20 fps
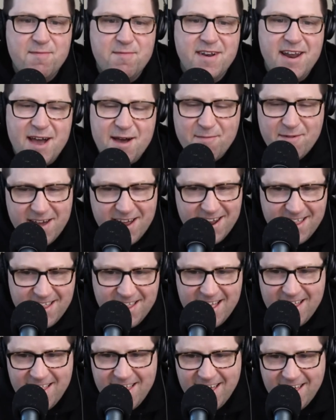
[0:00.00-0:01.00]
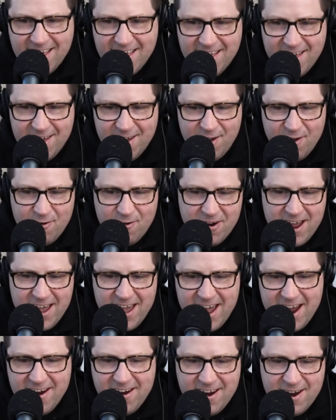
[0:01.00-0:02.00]
But now I'm kind of in that like
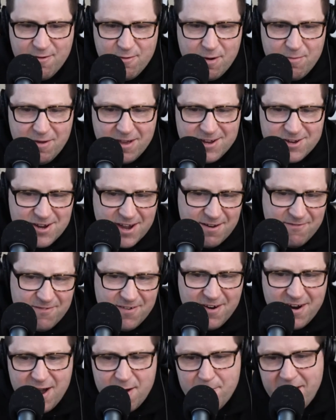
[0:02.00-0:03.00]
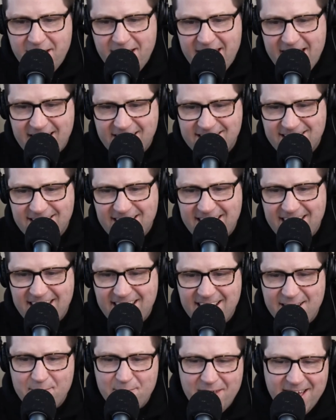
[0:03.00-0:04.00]
gray area where I'm like trying to figure out my next
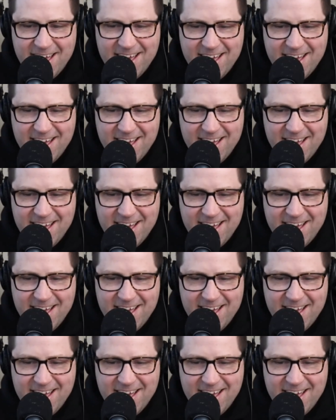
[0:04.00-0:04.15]
thing. And I'm like,